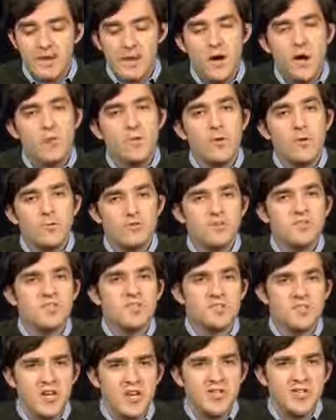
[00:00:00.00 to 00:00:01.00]
although there's a
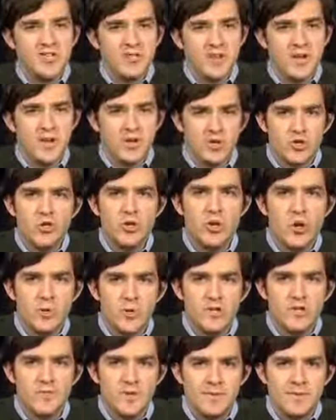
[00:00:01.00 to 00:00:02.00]
suggestion that it should
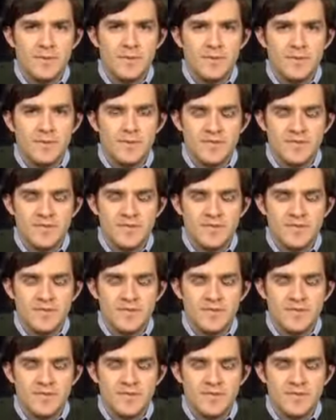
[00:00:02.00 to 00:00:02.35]
always be bigger than the